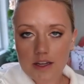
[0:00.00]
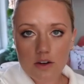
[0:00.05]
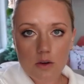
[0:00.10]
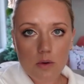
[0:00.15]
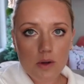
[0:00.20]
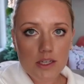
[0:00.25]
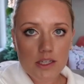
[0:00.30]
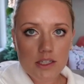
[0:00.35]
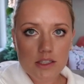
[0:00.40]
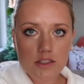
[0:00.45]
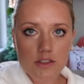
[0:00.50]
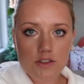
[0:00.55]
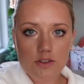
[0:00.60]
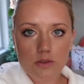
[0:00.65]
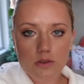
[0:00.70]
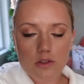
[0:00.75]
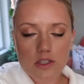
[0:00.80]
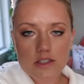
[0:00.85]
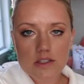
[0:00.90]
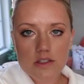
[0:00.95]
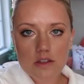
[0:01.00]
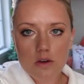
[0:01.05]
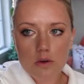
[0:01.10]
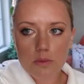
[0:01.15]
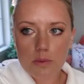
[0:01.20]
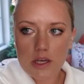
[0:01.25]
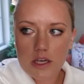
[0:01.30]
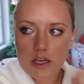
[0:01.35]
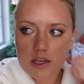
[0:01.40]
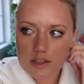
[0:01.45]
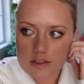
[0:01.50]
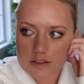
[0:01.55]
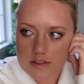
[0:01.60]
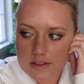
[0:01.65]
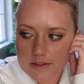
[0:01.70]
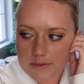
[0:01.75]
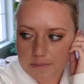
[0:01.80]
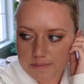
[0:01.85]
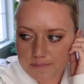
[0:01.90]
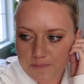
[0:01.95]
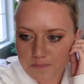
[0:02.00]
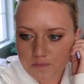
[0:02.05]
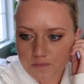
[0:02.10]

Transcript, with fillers: I know I need to do this though because